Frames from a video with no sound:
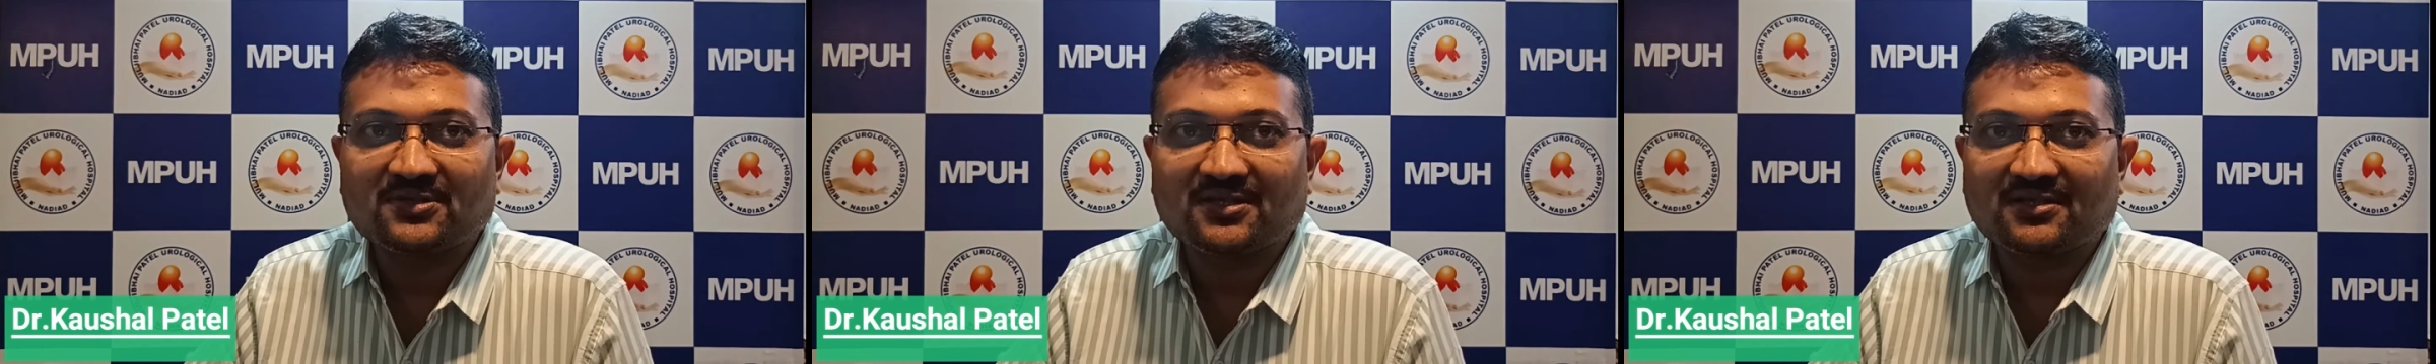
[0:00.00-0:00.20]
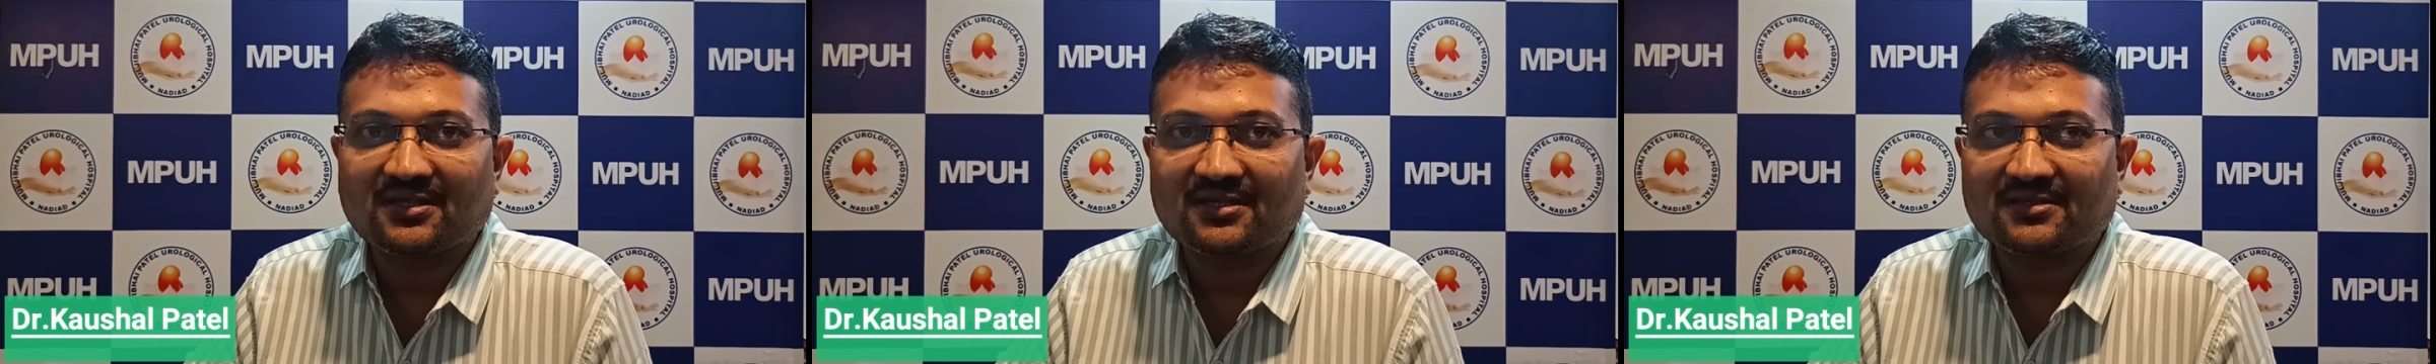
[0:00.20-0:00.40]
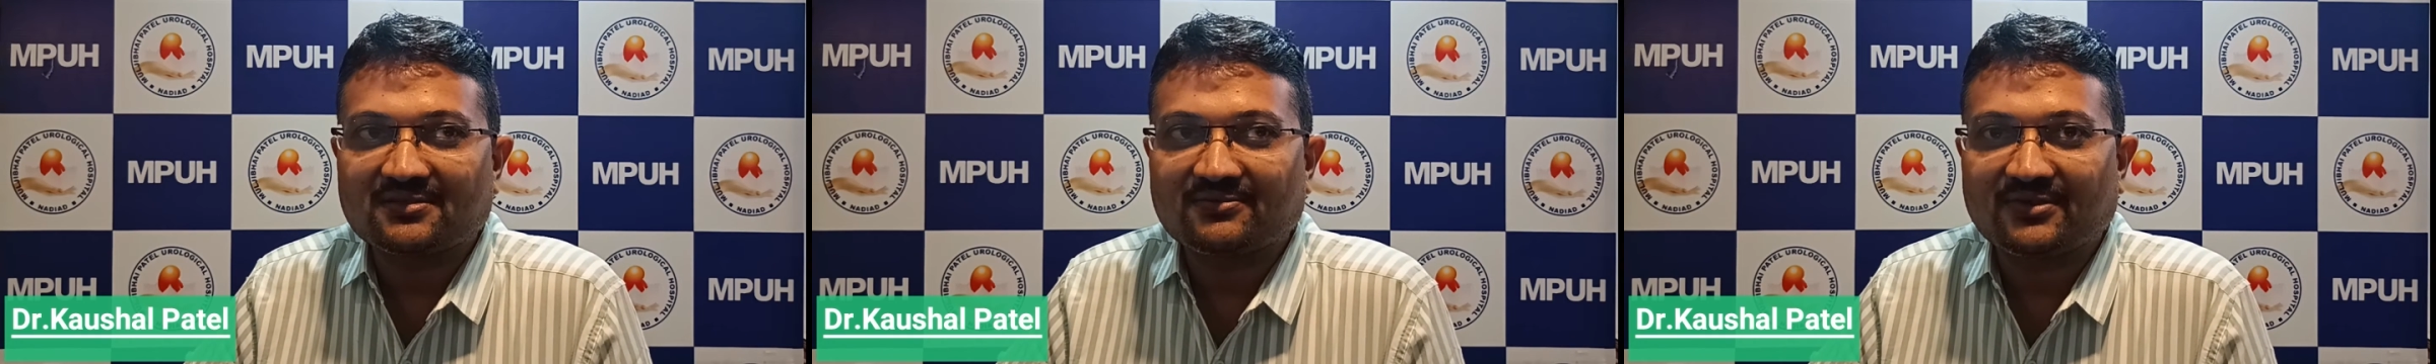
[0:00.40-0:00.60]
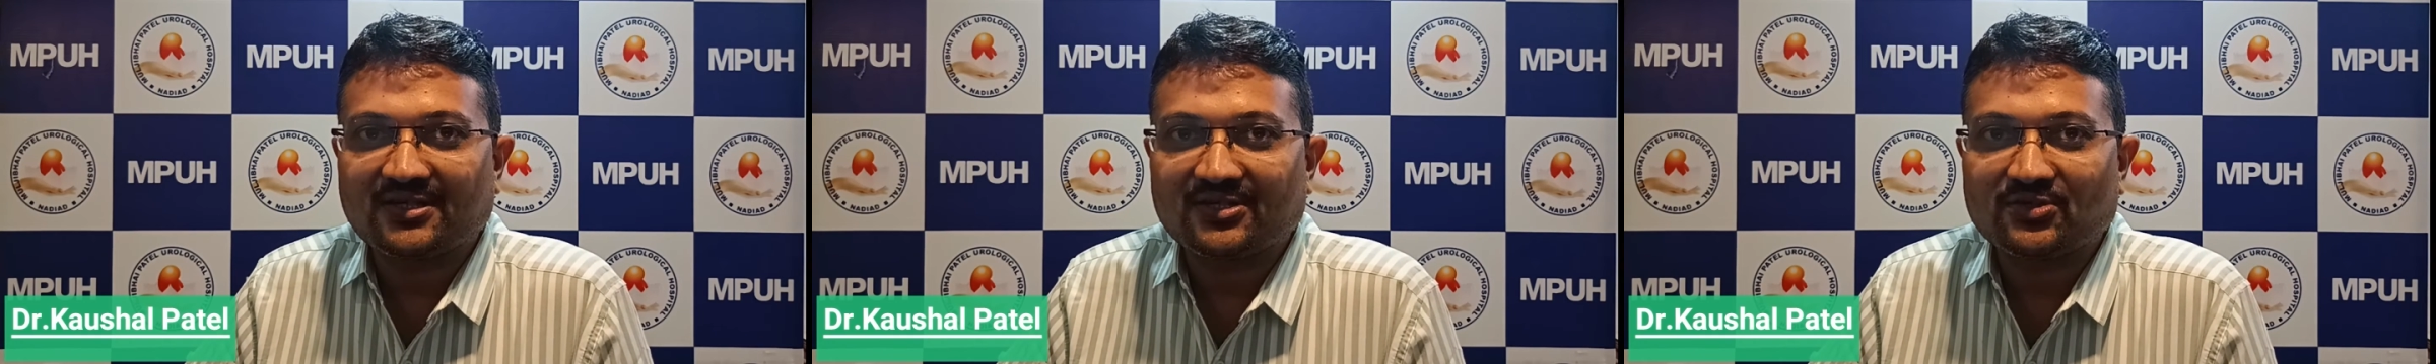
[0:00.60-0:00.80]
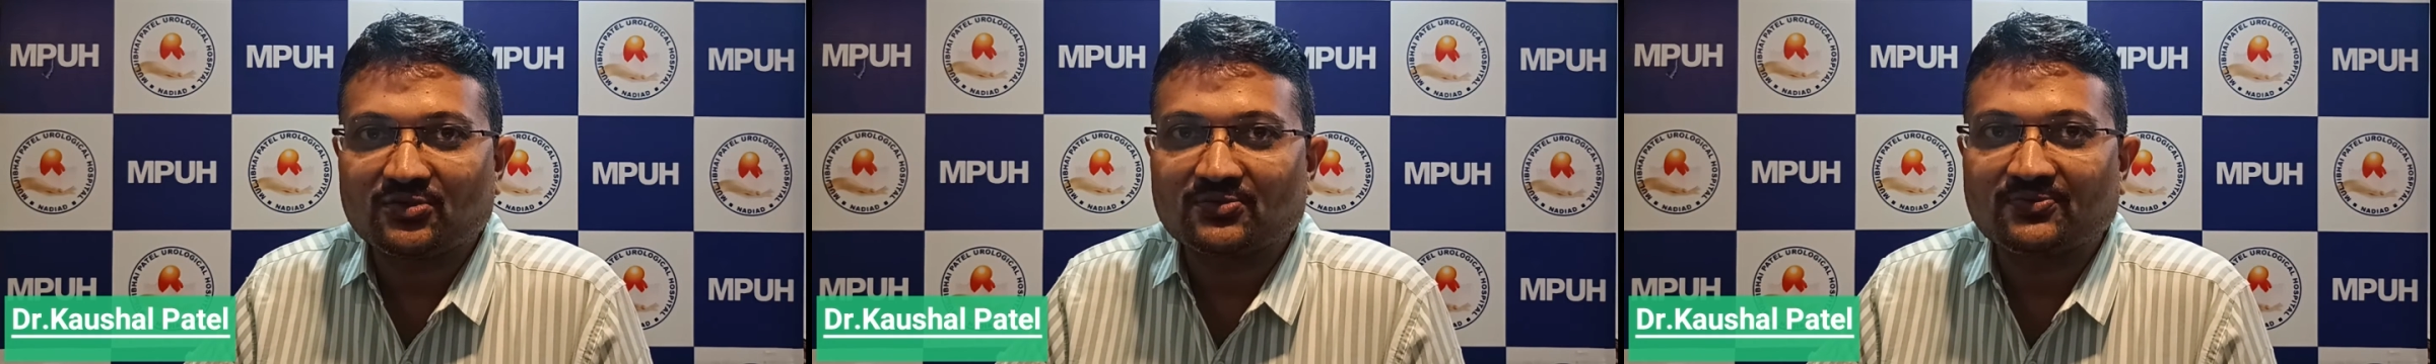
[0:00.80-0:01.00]
and that's
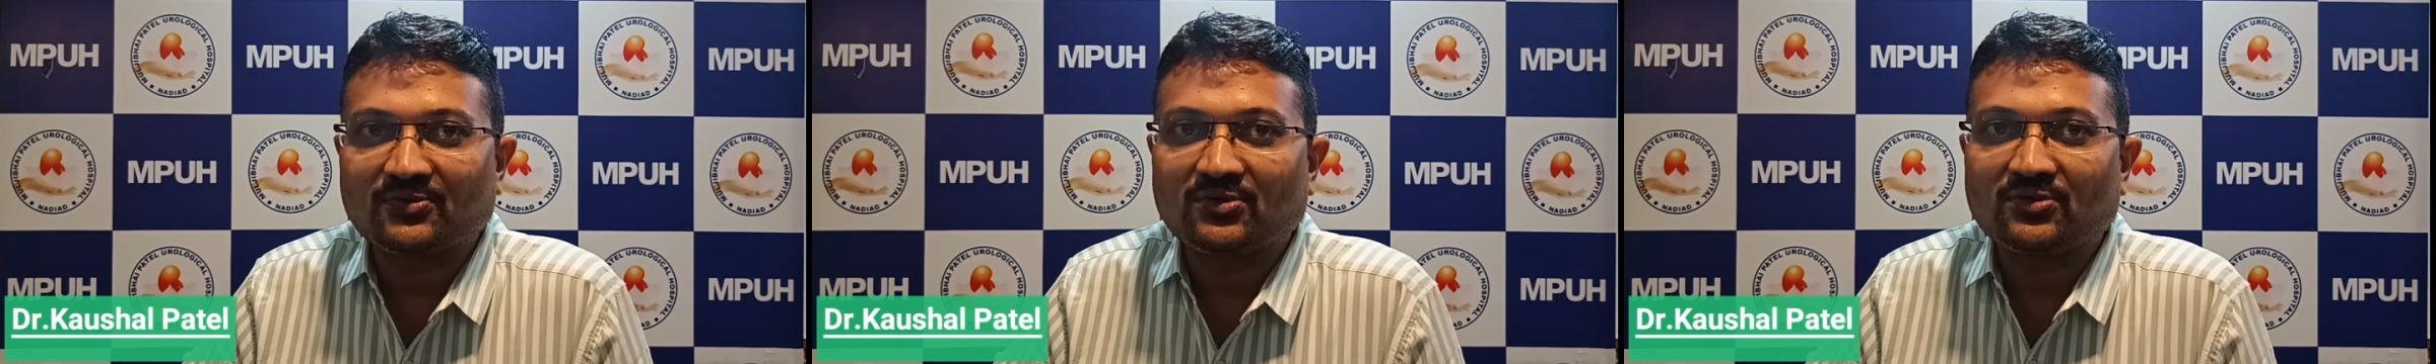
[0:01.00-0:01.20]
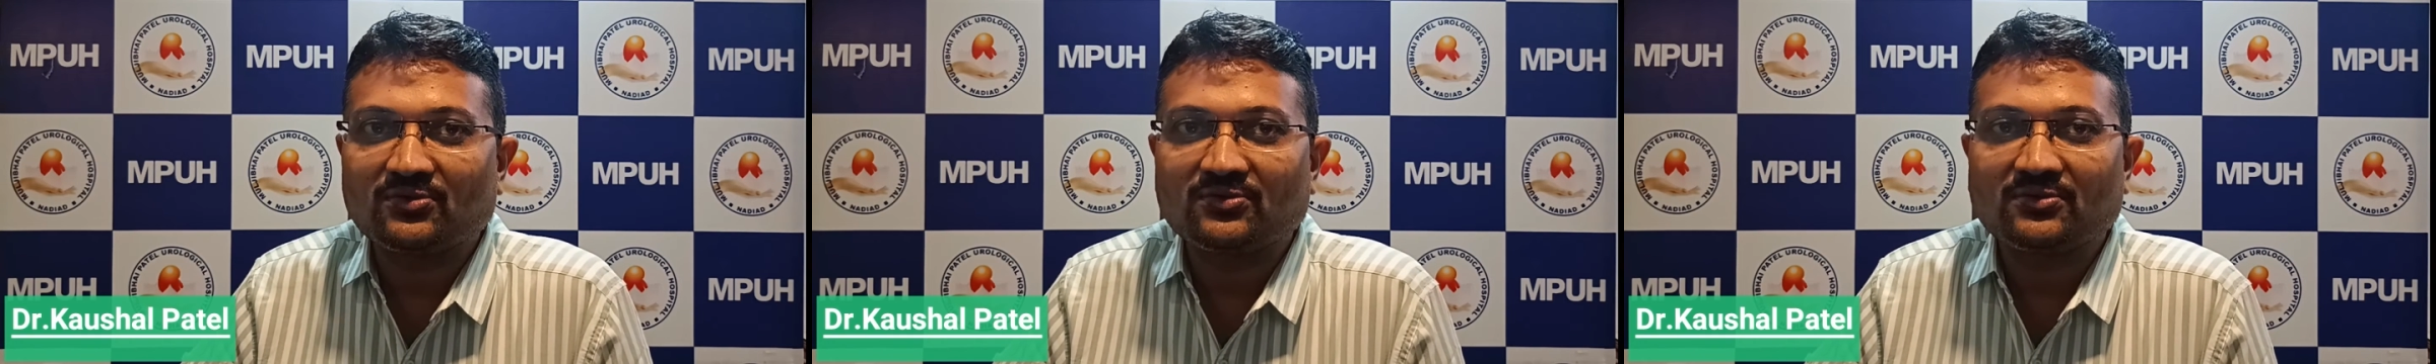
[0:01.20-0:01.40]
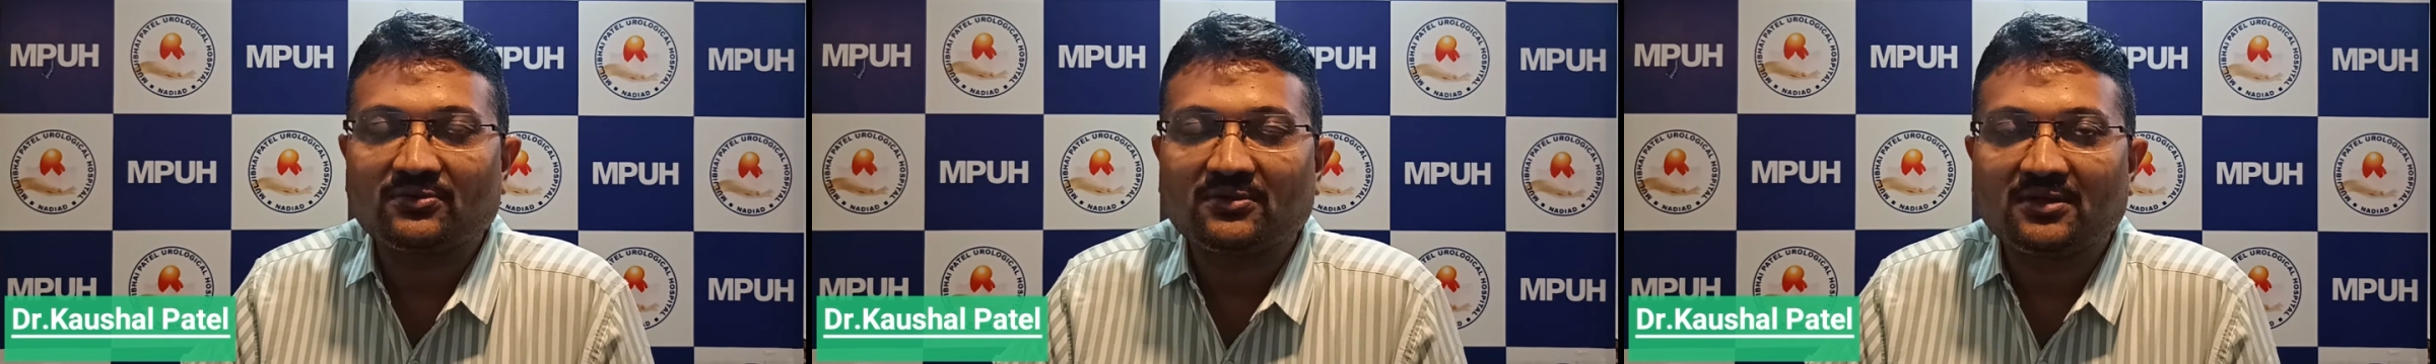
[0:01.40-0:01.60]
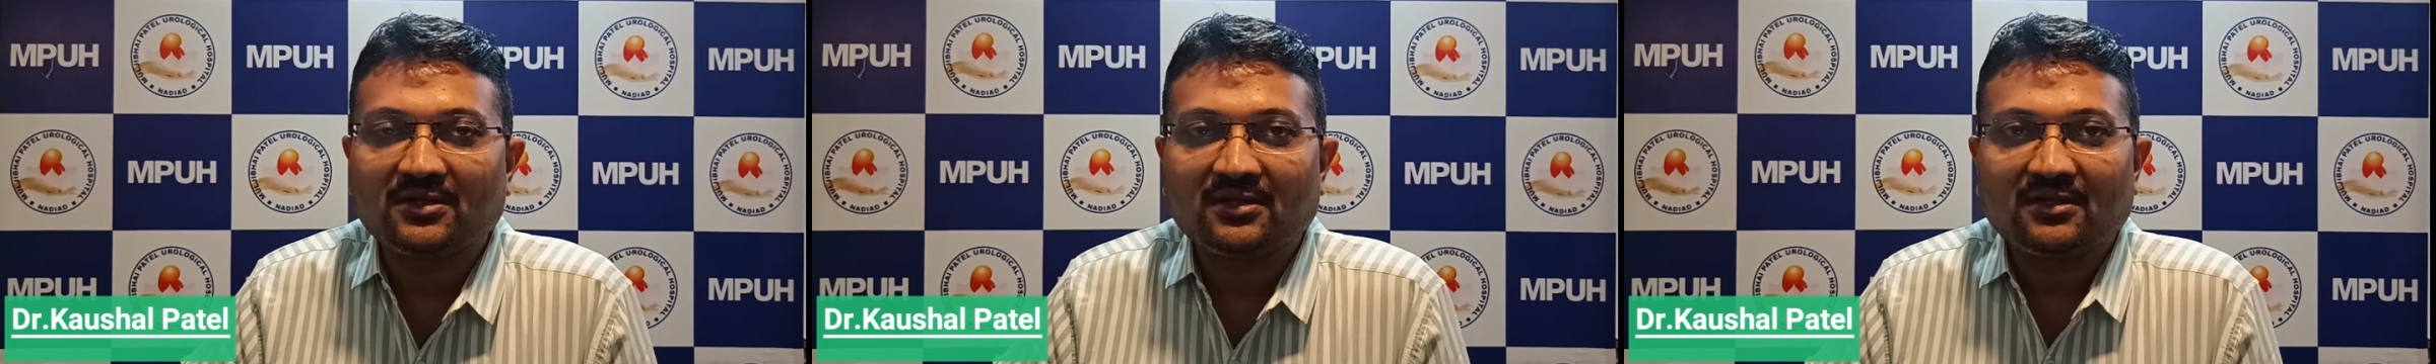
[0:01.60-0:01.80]
very useful to